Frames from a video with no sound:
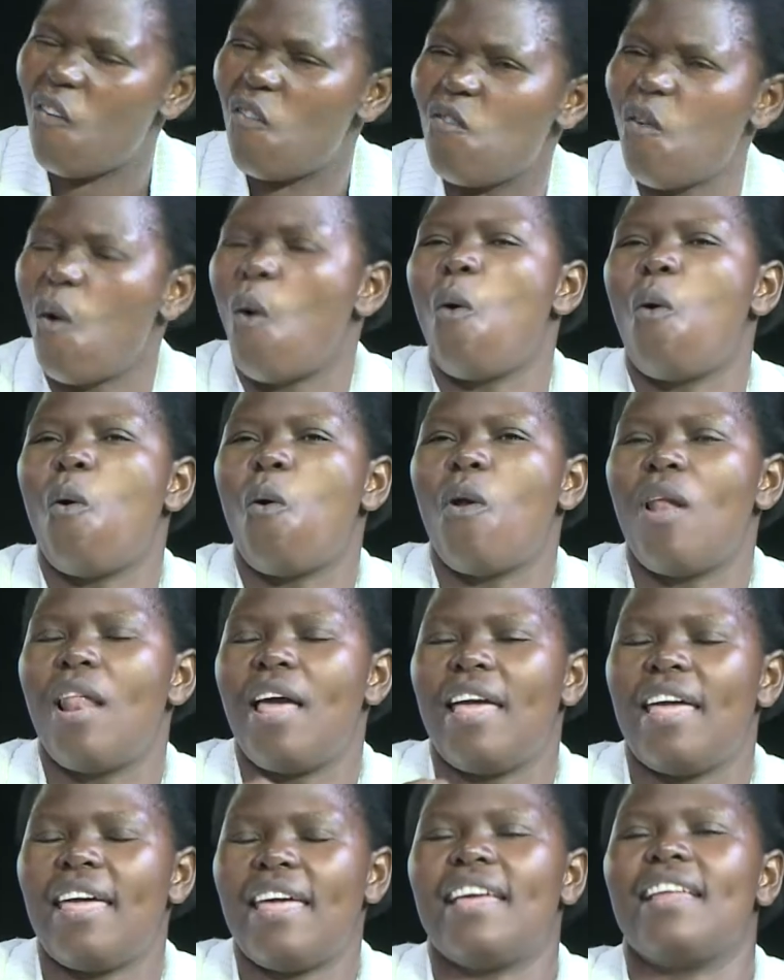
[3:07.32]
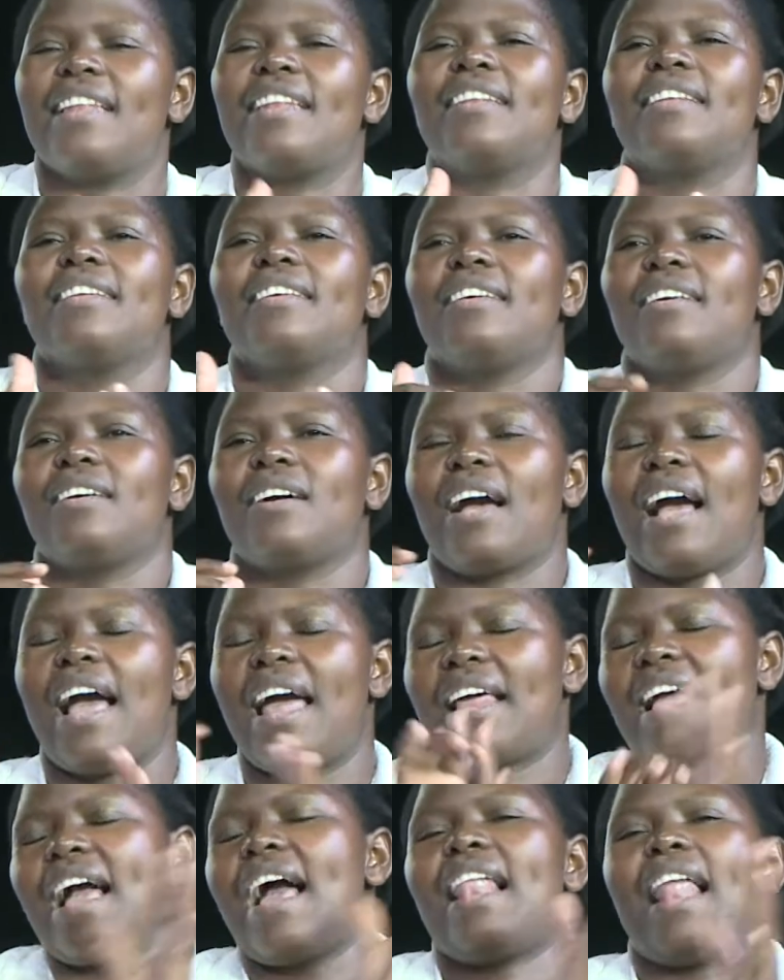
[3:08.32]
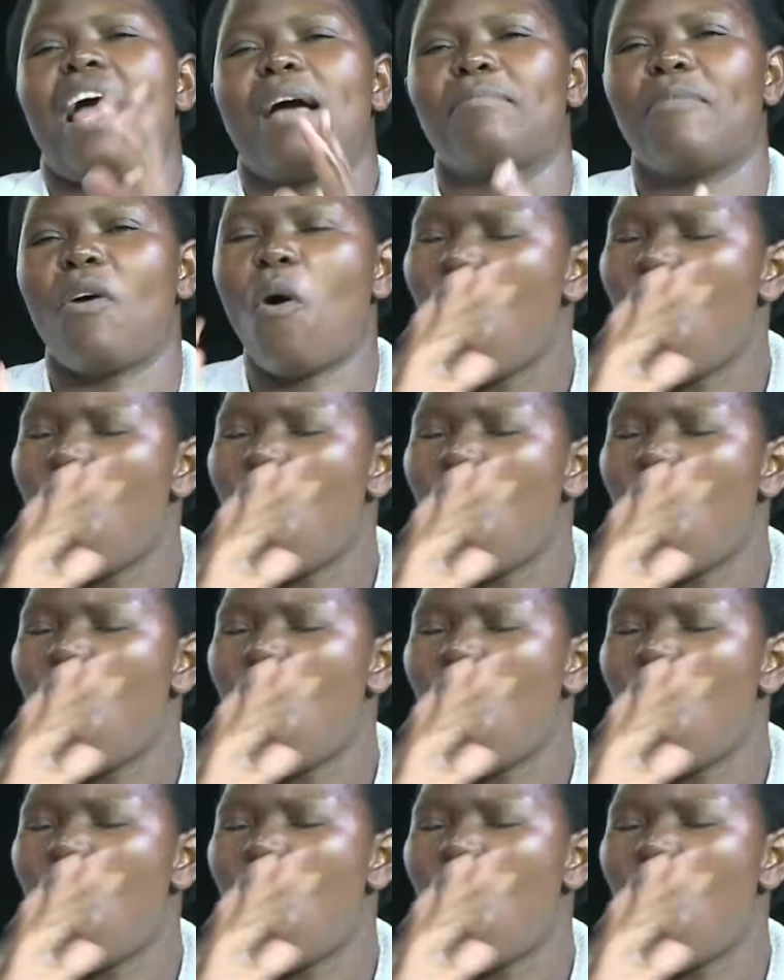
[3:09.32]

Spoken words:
language fully in the